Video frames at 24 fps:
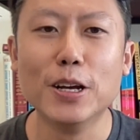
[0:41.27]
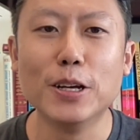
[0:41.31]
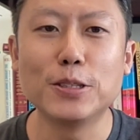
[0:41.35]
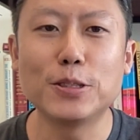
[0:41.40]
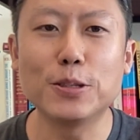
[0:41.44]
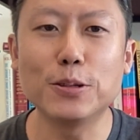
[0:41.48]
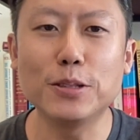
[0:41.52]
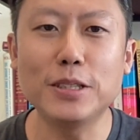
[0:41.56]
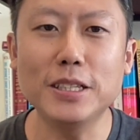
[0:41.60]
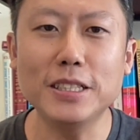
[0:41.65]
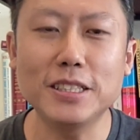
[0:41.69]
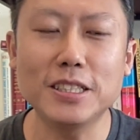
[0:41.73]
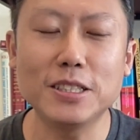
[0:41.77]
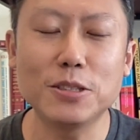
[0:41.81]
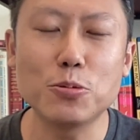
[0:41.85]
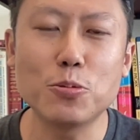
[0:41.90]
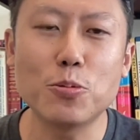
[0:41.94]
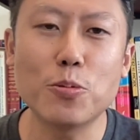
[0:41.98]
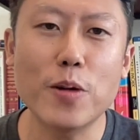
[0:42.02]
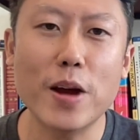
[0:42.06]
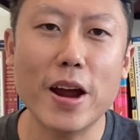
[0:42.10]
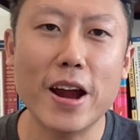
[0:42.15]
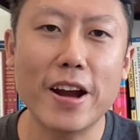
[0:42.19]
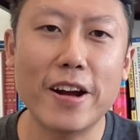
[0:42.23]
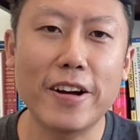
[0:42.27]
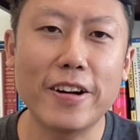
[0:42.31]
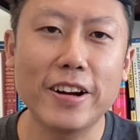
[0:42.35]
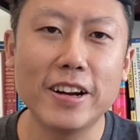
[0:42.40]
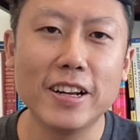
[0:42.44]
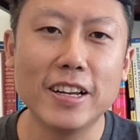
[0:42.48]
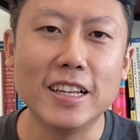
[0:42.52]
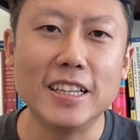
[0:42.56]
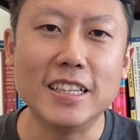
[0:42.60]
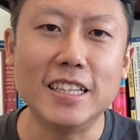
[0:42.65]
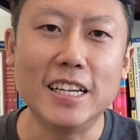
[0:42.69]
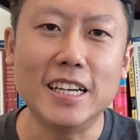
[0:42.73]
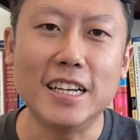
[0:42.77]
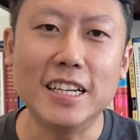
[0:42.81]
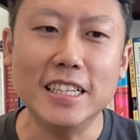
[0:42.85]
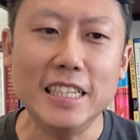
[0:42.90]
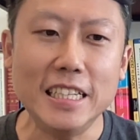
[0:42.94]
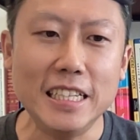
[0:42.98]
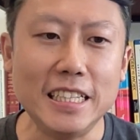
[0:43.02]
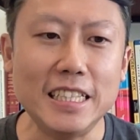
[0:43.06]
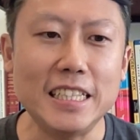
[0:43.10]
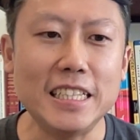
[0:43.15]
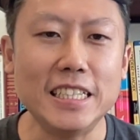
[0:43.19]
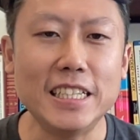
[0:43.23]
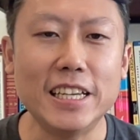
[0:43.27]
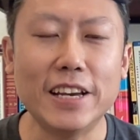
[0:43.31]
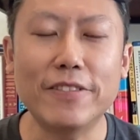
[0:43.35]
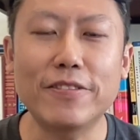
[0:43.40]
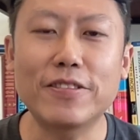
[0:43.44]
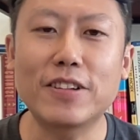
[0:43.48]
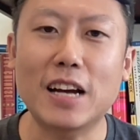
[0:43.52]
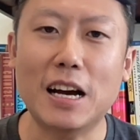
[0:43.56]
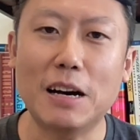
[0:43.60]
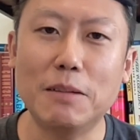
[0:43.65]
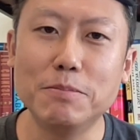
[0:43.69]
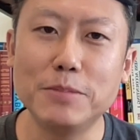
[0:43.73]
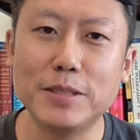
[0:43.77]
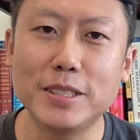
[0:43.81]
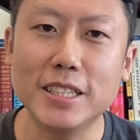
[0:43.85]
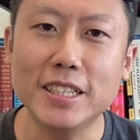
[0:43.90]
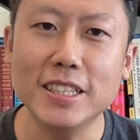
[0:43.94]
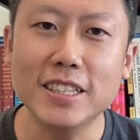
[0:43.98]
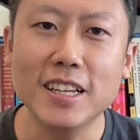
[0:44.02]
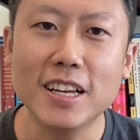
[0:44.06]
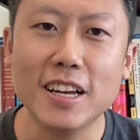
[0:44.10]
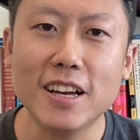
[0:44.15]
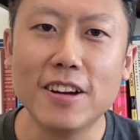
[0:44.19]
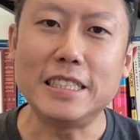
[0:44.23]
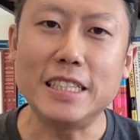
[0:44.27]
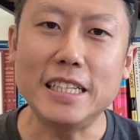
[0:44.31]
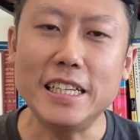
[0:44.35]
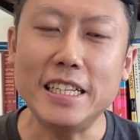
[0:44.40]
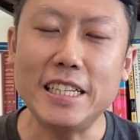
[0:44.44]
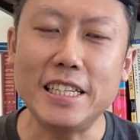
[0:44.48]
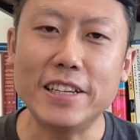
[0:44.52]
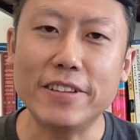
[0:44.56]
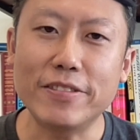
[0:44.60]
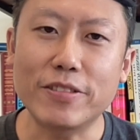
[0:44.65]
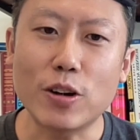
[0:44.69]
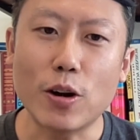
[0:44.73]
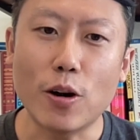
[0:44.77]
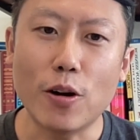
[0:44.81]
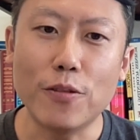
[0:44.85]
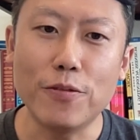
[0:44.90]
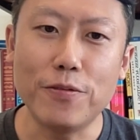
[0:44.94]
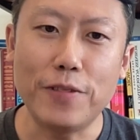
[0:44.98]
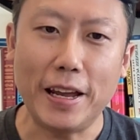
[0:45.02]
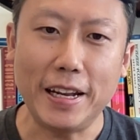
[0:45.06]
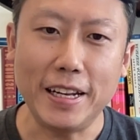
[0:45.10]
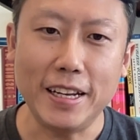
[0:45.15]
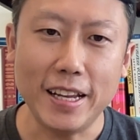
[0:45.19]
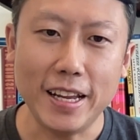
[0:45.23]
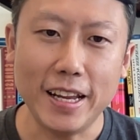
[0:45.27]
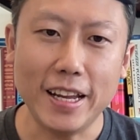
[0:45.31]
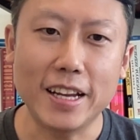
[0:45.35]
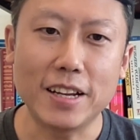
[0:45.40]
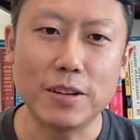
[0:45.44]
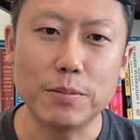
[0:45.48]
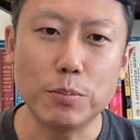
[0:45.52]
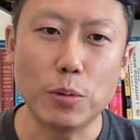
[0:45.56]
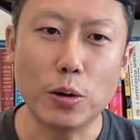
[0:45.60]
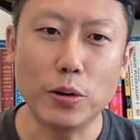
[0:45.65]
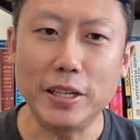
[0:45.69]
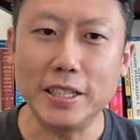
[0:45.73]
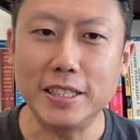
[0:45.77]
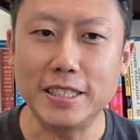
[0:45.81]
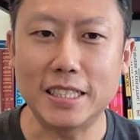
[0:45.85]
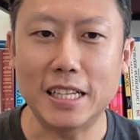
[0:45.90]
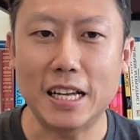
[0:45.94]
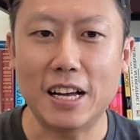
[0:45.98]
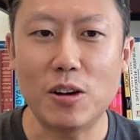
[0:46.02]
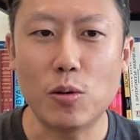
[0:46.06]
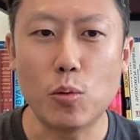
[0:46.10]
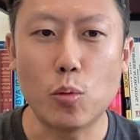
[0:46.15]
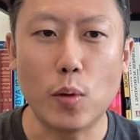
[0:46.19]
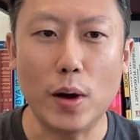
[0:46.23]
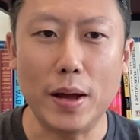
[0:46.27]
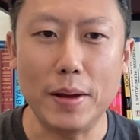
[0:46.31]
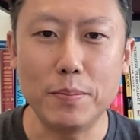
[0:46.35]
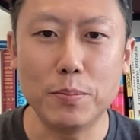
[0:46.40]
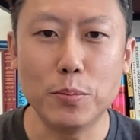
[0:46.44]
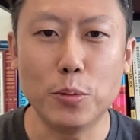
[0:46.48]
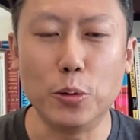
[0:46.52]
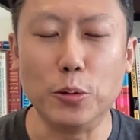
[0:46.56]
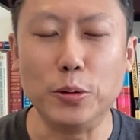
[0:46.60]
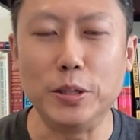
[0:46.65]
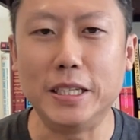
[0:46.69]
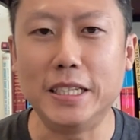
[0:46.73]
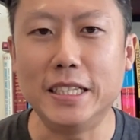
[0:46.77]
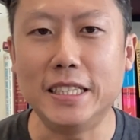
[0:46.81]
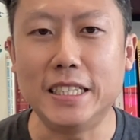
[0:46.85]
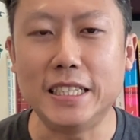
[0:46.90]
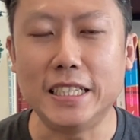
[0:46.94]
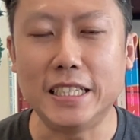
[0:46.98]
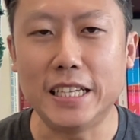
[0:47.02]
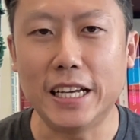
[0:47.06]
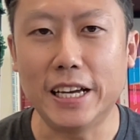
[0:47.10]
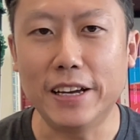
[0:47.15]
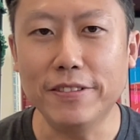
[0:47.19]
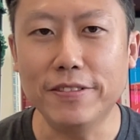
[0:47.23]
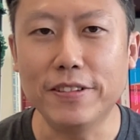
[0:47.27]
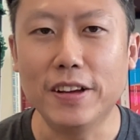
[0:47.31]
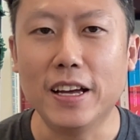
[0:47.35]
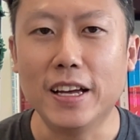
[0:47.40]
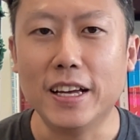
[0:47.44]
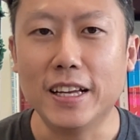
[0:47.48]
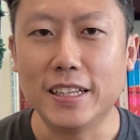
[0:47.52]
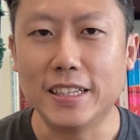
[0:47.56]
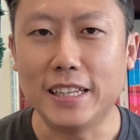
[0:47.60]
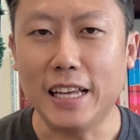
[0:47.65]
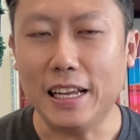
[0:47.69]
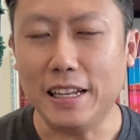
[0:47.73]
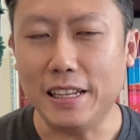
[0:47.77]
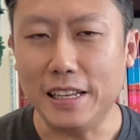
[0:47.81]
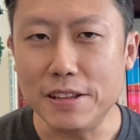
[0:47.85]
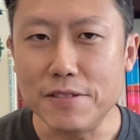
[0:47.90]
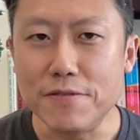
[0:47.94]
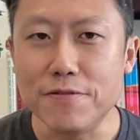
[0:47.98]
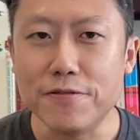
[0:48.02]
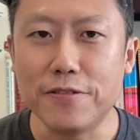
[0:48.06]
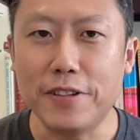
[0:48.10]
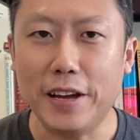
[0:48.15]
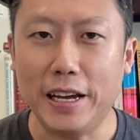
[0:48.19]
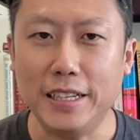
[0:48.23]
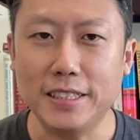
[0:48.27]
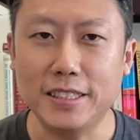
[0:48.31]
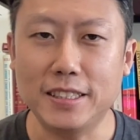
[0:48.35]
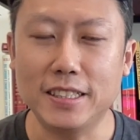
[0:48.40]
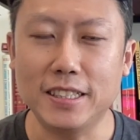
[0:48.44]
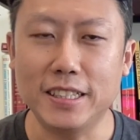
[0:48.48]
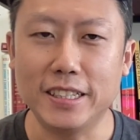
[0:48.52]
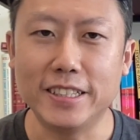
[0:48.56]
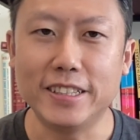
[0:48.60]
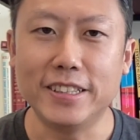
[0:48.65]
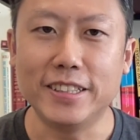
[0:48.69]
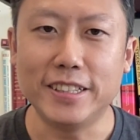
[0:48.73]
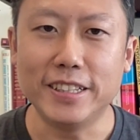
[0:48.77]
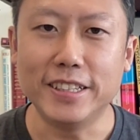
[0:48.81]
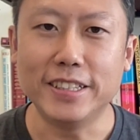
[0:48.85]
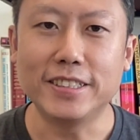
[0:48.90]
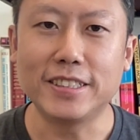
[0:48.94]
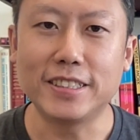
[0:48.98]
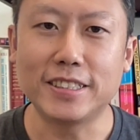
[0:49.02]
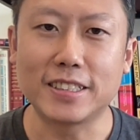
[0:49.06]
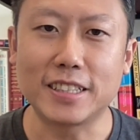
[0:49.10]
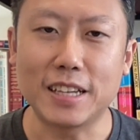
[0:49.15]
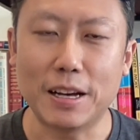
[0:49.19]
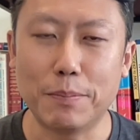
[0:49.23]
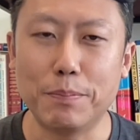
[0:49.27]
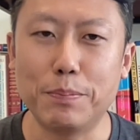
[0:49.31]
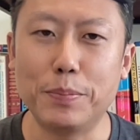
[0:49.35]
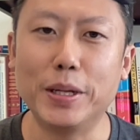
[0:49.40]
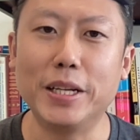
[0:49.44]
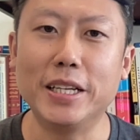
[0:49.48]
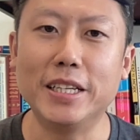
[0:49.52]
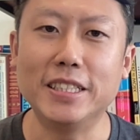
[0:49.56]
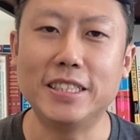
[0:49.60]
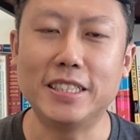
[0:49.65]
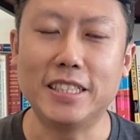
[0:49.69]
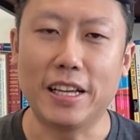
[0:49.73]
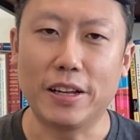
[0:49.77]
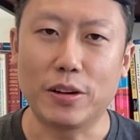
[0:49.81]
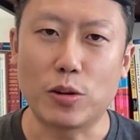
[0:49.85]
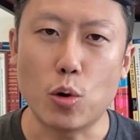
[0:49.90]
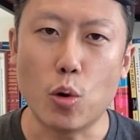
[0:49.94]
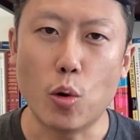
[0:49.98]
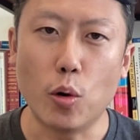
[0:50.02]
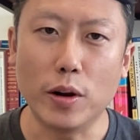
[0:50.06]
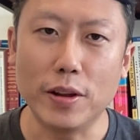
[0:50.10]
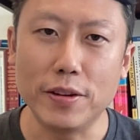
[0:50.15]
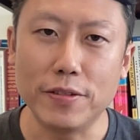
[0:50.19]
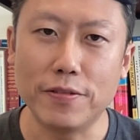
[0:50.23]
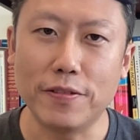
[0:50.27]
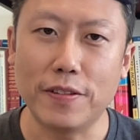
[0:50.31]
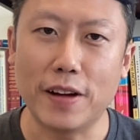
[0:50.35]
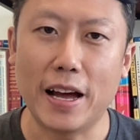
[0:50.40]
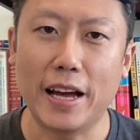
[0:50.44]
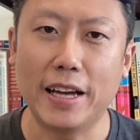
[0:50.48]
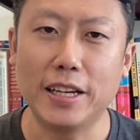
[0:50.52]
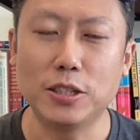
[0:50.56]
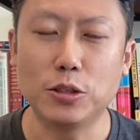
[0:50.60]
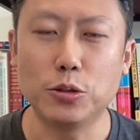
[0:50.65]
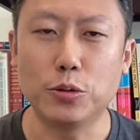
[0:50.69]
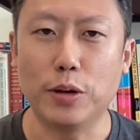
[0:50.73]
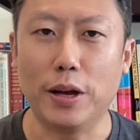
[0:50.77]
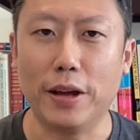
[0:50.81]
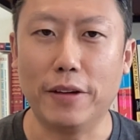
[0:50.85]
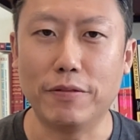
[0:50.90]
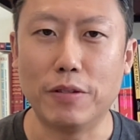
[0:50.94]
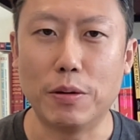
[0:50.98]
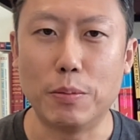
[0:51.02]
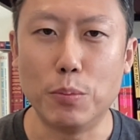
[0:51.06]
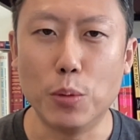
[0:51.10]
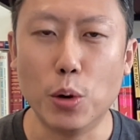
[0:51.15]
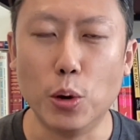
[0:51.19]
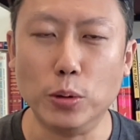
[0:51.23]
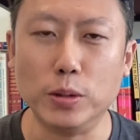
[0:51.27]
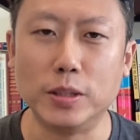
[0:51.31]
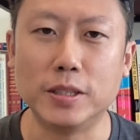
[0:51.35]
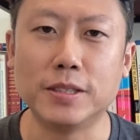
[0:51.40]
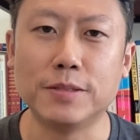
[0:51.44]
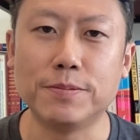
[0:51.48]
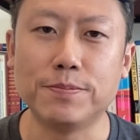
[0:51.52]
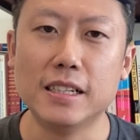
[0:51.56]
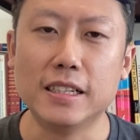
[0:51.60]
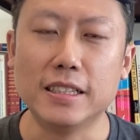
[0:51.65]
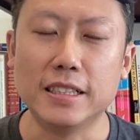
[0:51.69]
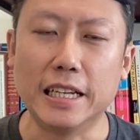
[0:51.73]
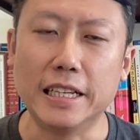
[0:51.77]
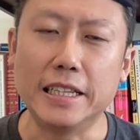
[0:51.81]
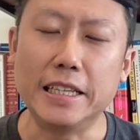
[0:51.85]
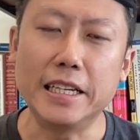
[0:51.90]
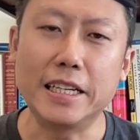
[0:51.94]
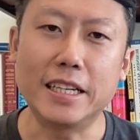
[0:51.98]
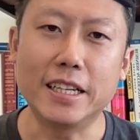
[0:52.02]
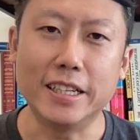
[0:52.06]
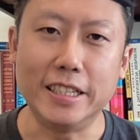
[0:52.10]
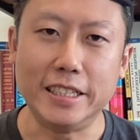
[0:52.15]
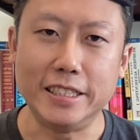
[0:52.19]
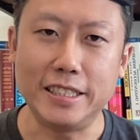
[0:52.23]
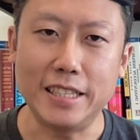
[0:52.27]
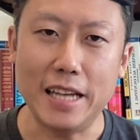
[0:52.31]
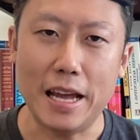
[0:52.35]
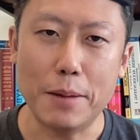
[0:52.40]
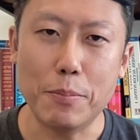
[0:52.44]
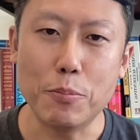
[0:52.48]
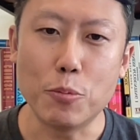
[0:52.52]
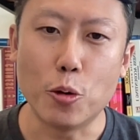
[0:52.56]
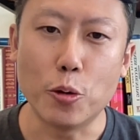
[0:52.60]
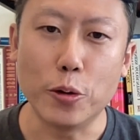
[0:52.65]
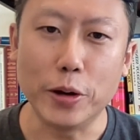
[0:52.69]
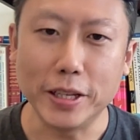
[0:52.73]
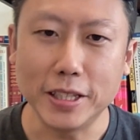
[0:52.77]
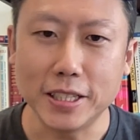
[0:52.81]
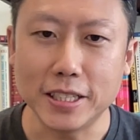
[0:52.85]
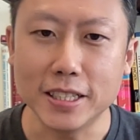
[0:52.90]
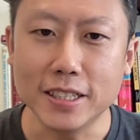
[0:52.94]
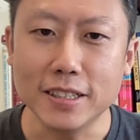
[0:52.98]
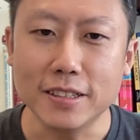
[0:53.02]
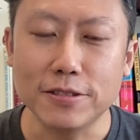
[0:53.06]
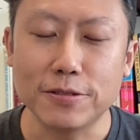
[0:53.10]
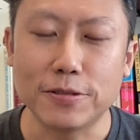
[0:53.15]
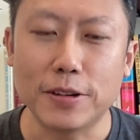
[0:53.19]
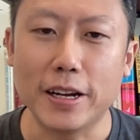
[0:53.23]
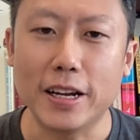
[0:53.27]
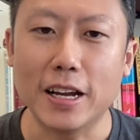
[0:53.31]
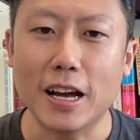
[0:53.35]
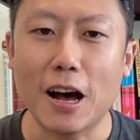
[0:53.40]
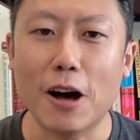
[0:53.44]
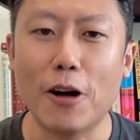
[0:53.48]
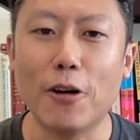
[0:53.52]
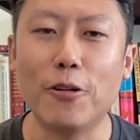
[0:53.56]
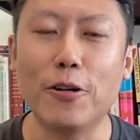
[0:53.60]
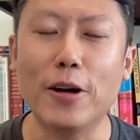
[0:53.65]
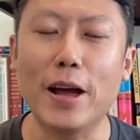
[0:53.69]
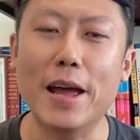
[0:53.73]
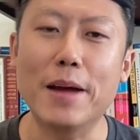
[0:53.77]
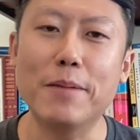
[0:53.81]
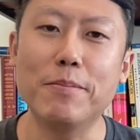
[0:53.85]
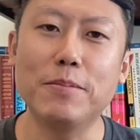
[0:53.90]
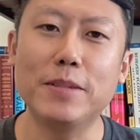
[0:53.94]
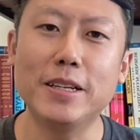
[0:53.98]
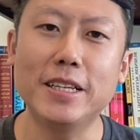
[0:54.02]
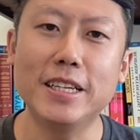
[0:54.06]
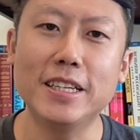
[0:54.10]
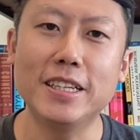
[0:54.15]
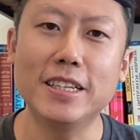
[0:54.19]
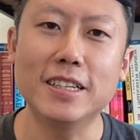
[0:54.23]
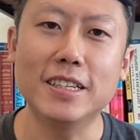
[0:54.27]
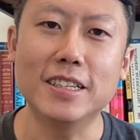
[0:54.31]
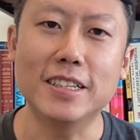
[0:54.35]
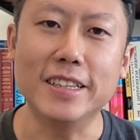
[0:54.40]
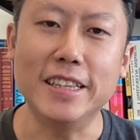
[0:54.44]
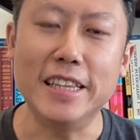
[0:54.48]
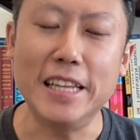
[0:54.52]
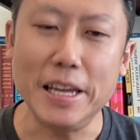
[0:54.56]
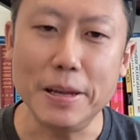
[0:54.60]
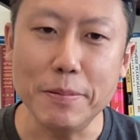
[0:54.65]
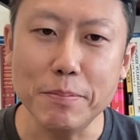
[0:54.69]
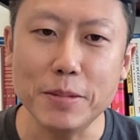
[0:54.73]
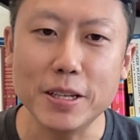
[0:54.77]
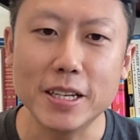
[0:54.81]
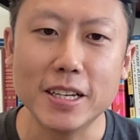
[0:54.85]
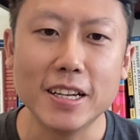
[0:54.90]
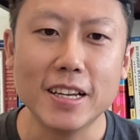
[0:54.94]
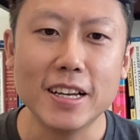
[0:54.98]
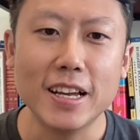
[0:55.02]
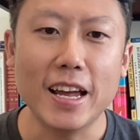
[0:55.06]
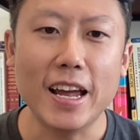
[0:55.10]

So this is where the ETF comes in. There's an ETF called VanEck Morningstar White Moat ETF that invests in these companies that qualify to have a moat. The ticker is MOAT, right? How aptly named.